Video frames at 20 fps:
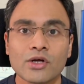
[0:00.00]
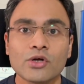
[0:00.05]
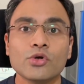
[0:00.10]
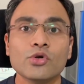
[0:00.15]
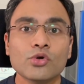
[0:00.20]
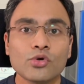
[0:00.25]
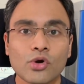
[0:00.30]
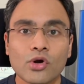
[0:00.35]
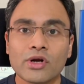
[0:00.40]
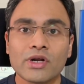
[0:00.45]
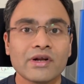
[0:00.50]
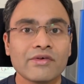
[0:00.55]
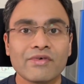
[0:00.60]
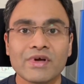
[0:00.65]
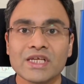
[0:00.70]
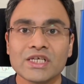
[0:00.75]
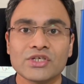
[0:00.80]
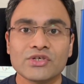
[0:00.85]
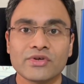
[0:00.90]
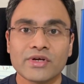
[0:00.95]
Do not
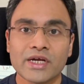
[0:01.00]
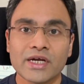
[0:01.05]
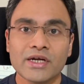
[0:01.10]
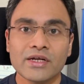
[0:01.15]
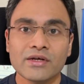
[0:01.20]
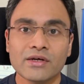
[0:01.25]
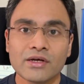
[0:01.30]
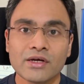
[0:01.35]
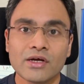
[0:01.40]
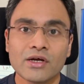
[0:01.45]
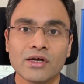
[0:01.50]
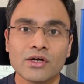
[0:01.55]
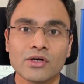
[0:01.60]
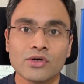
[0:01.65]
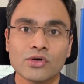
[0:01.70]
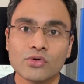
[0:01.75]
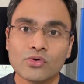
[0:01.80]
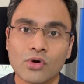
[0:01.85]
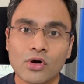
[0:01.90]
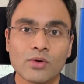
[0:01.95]
revenge trade,
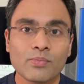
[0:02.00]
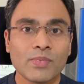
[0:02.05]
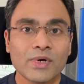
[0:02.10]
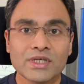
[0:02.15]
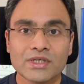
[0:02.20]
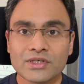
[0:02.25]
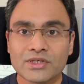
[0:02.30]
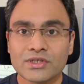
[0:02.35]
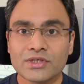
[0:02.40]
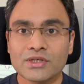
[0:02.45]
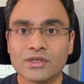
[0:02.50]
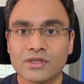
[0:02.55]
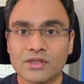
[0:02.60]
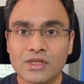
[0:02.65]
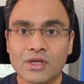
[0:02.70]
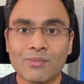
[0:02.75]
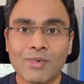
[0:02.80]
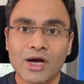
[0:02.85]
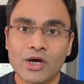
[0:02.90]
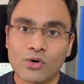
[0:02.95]
Do not punch
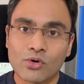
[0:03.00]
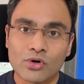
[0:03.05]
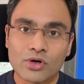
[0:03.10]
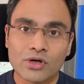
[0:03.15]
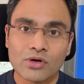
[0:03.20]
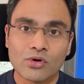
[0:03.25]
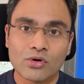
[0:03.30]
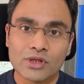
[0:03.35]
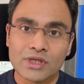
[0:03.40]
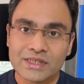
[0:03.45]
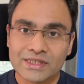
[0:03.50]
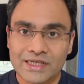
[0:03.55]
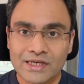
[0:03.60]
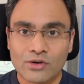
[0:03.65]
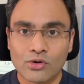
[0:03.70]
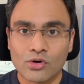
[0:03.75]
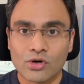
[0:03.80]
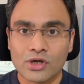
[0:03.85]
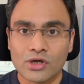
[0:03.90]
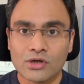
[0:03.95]
the buy order or the sell
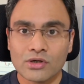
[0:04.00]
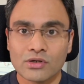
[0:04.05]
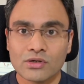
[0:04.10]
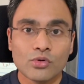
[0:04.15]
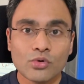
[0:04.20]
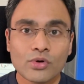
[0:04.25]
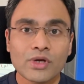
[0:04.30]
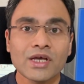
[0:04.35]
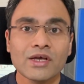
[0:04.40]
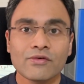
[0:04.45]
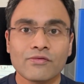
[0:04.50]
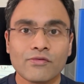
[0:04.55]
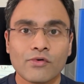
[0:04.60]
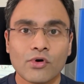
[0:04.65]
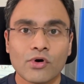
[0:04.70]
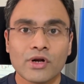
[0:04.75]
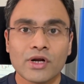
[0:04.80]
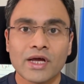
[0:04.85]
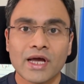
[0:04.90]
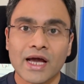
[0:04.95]
order looking
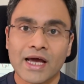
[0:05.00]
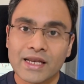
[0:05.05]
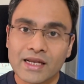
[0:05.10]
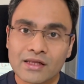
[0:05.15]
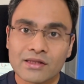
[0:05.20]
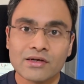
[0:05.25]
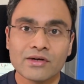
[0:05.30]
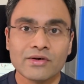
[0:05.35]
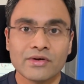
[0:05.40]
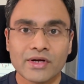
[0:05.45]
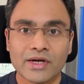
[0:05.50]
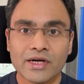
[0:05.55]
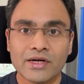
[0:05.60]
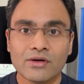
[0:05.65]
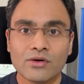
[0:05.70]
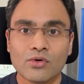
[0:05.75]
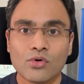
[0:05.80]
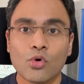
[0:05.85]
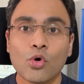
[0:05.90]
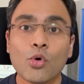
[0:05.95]
for another trade,
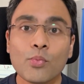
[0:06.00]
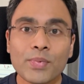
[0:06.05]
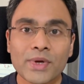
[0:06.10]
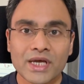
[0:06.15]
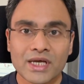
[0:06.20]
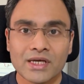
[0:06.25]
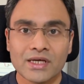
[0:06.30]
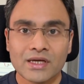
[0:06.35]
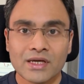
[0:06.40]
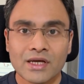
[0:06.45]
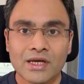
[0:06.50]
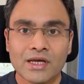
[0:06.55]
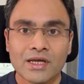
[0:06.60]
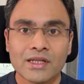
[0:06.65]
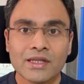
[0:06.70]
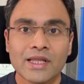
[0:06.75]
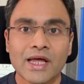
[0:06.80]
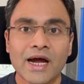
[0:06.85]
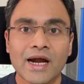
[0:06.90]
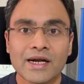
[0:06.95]
hoping
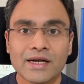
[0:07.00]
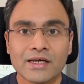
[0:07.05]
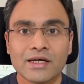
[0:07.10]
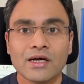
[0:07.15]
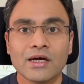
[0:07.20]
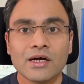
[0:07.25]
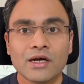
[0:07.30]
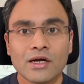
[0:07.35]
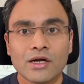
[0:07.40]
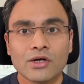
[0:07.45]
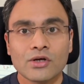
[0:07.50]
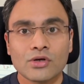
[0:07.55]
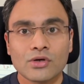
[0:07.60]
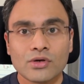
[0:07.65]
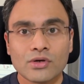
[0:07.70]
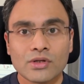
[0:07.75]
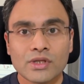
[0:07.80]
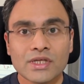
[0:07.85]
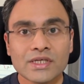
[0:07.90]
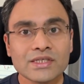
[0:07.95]
that
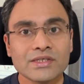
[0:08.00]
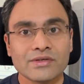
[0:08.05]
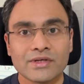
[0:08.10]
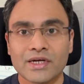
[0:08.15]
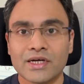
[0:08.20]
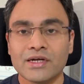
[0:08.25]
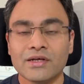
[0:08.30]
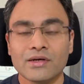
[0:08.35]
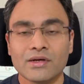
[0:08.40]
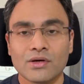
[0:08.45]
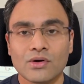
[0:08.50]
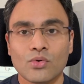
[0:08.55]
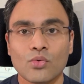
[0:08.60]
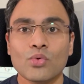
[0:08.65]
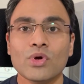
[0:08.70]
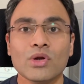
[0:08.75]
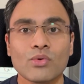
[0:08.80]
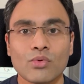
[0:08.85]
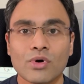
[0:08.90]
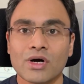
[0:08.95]
this trade
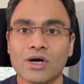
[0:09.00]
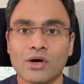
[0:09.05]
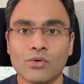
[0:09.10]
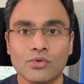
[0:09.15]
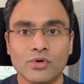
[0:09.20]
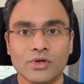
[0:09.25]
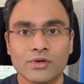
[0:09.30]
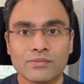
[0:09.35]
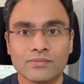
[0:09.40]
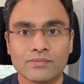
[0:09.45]
will work out.